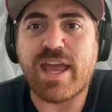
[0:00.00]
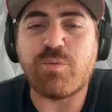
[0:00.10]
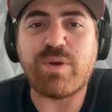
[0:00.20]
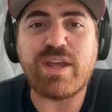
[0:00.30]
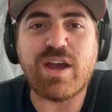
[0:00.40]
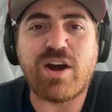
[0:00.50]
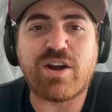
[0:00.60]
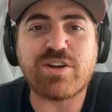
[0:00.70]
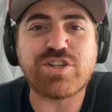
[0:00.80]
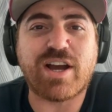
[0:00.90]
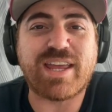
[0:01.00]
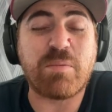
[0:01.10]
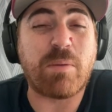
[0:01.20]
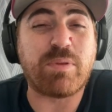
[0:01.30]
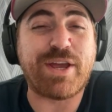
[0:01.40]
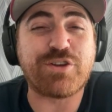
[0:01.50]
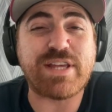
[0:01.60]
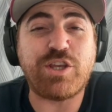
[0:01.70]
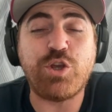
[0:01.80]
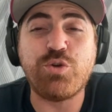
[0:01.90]
we are talking about players
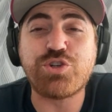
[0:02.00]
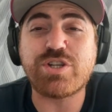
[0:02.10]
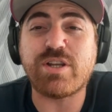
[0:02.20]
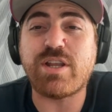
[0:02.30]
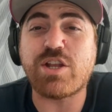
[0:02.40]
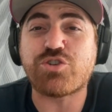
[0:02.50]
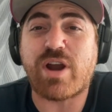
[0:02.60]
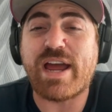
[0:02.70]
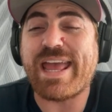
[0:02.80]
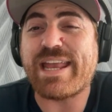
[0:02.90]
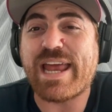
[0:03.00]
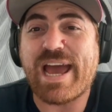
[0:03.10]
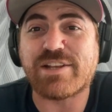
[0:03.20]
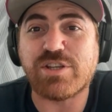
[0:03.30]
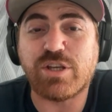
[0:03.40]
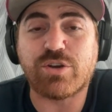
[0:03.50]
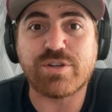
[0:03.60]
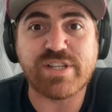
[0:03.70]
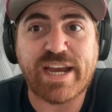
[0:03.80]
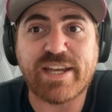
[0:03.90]
that you should try and add to your
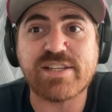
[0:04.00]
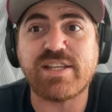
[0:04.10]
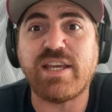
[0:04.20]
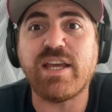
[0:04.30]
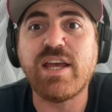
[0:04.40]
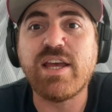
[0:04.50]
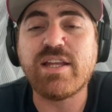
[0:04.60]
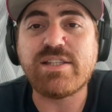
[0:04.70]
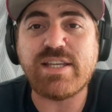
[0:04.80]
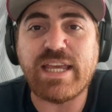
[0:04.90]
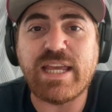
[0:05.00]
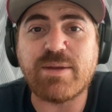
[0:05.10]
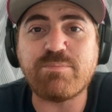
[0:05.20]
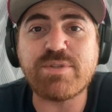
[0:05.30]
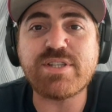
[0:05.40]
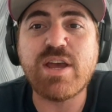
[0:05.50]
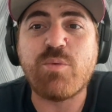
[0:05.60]
Dynasty teams.